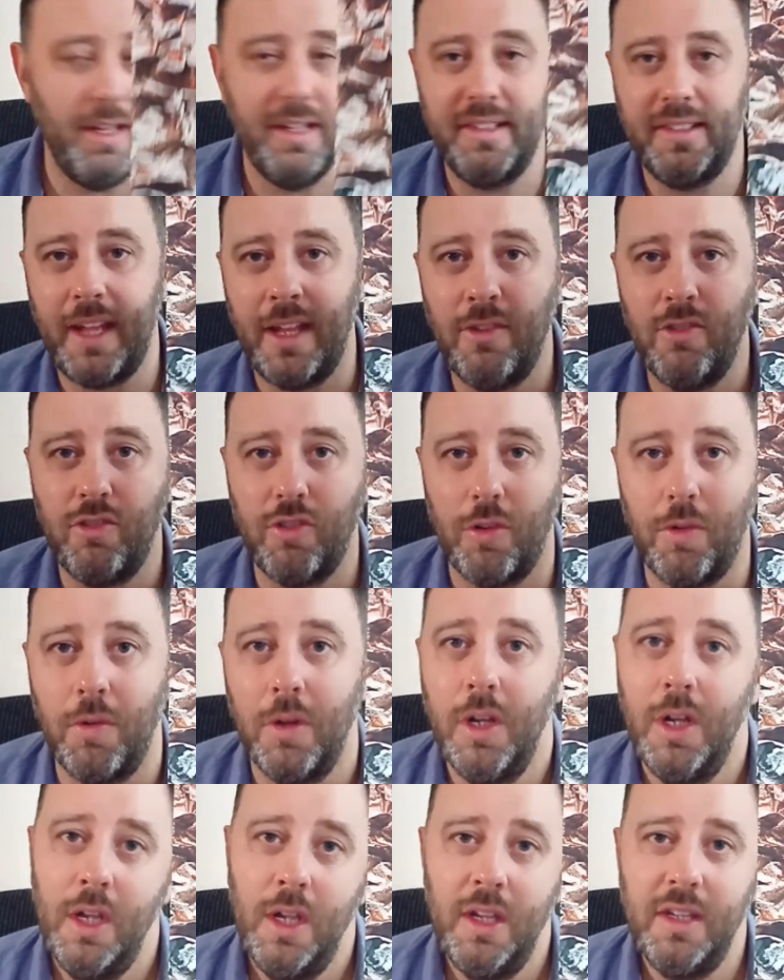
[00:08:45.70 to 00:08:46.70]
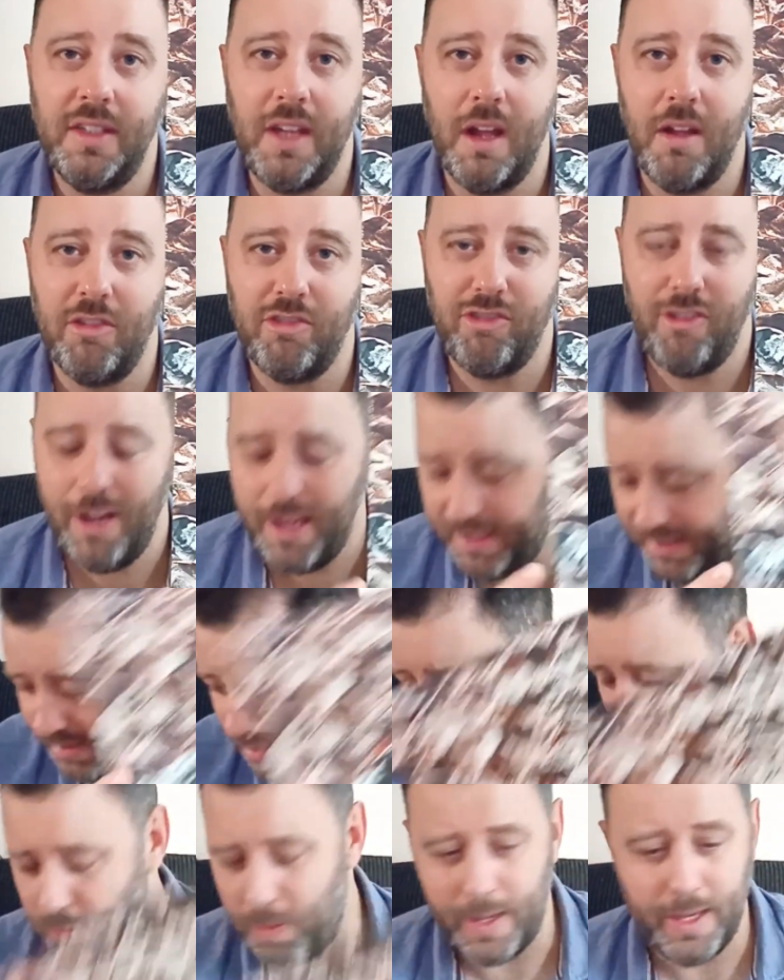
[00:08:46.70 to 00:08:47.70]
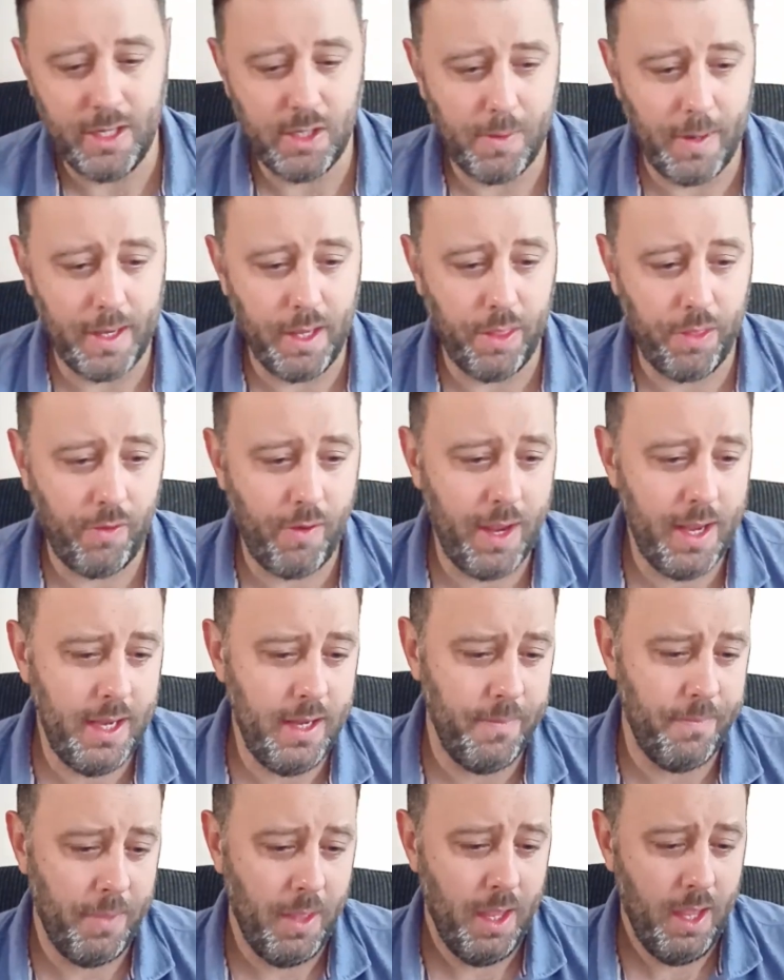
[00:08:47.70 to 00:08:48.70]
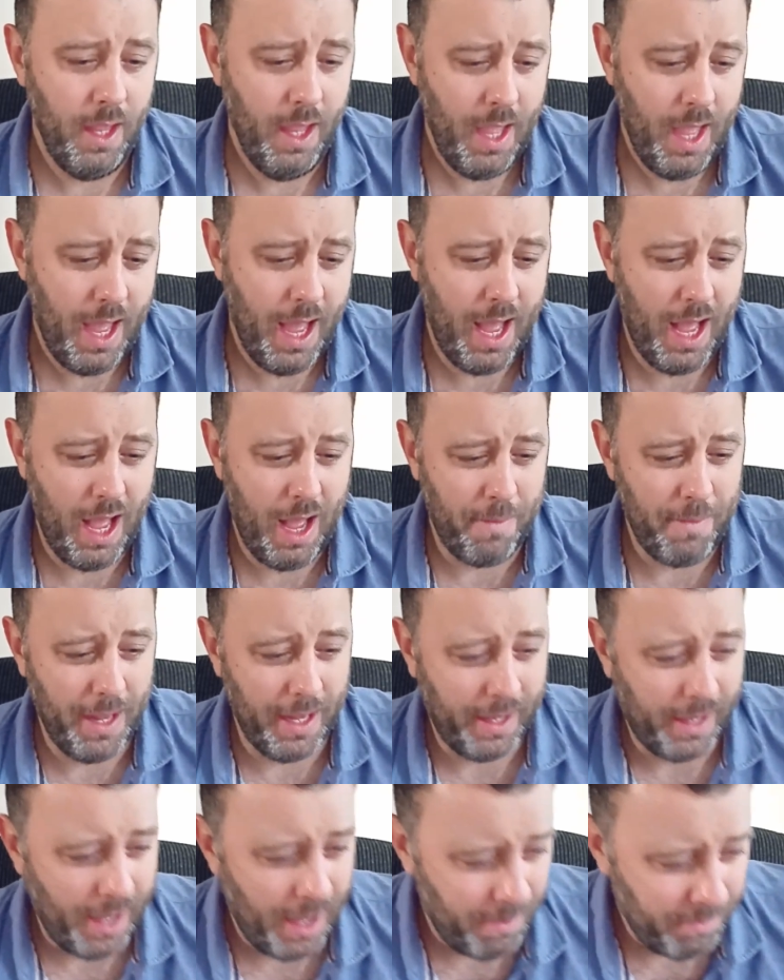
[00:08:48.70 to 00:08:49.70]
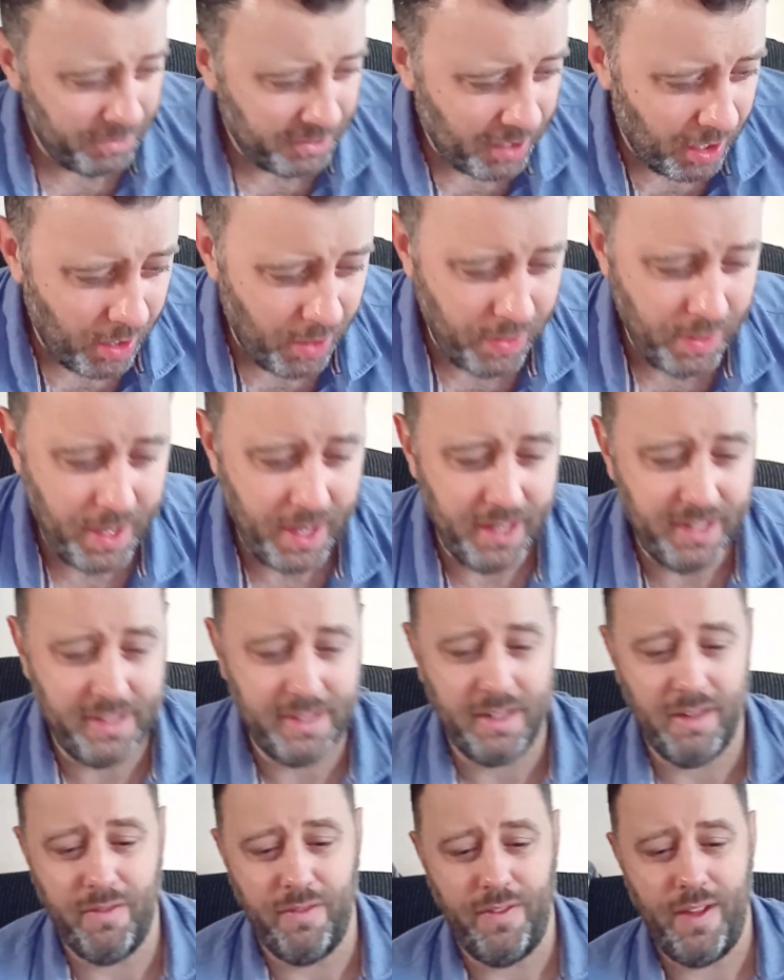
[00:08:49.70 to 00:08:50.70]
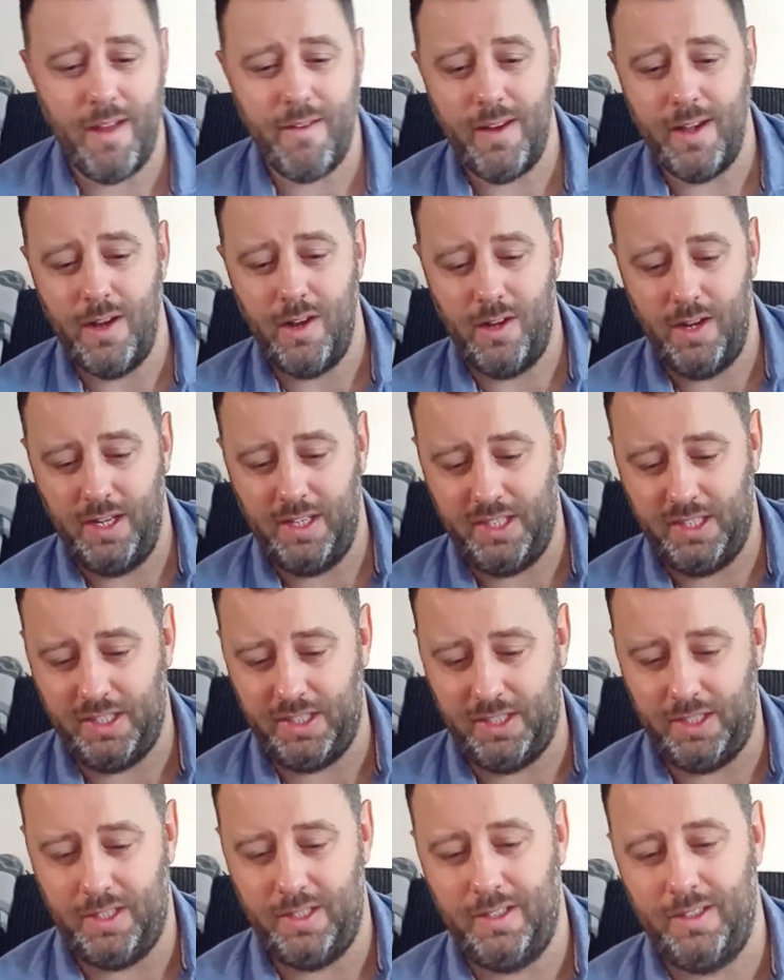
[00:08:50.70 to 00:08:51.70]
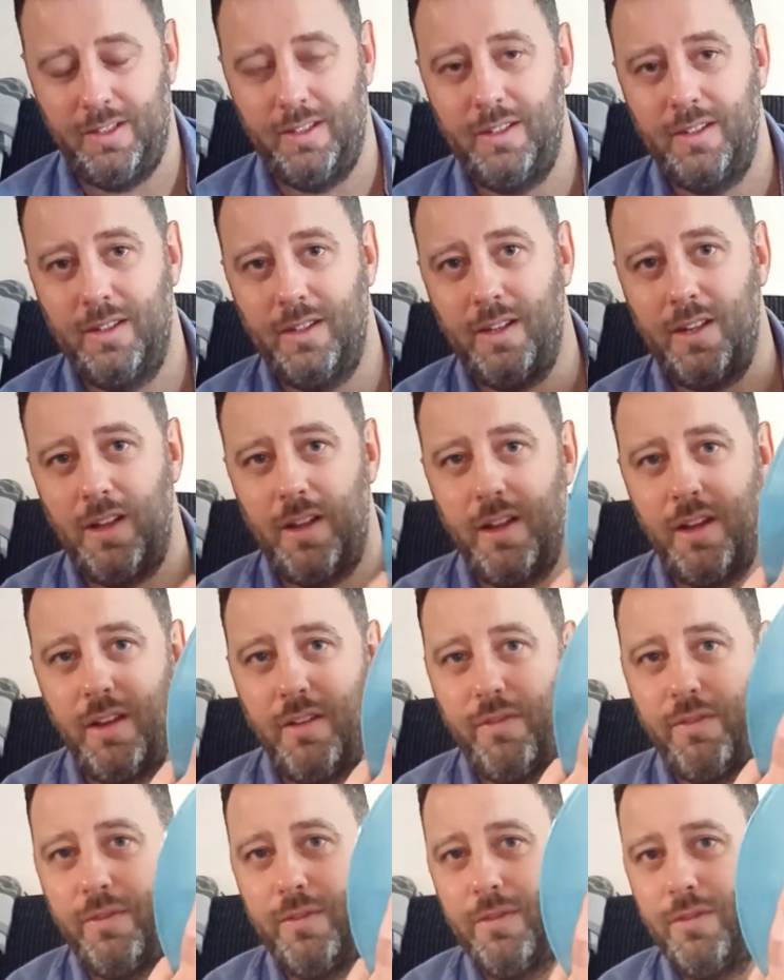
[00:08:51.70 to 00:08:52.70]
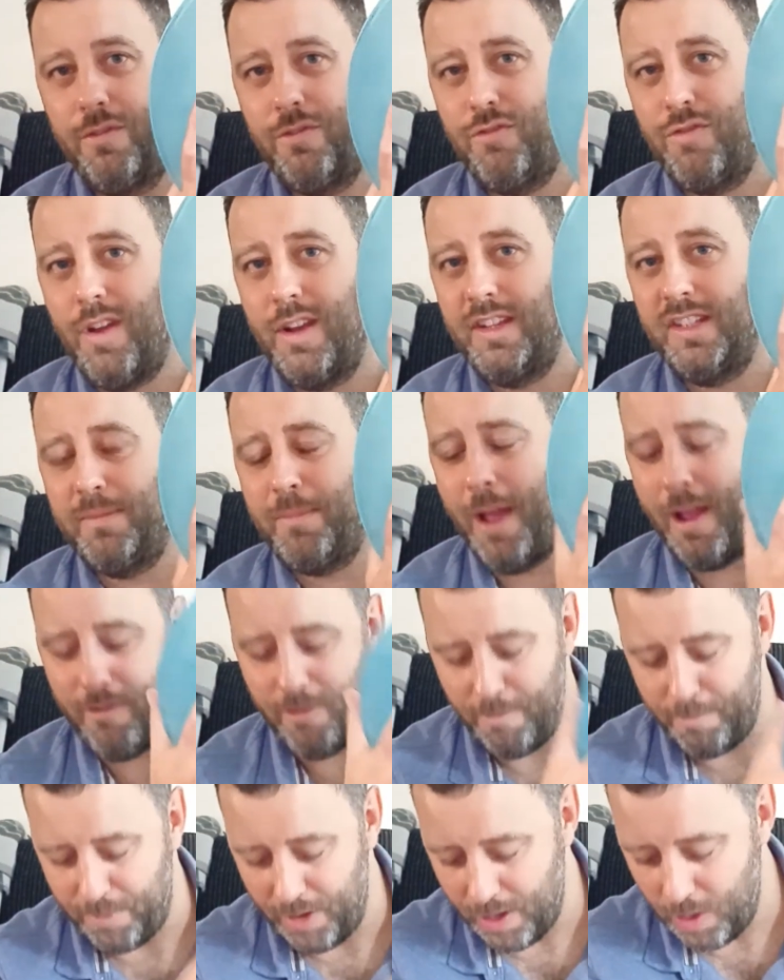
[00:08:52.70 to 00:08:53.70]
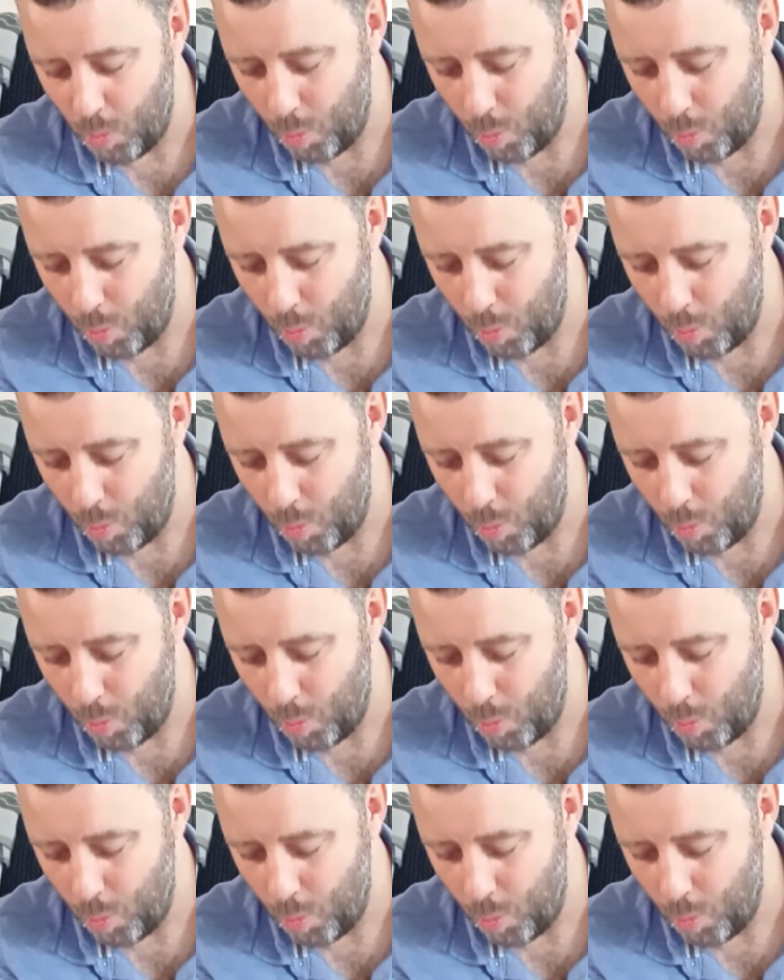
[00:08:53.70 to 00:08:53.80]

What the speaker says: essential. So it's released in 2023. It comes on this very nice kind of transparent blue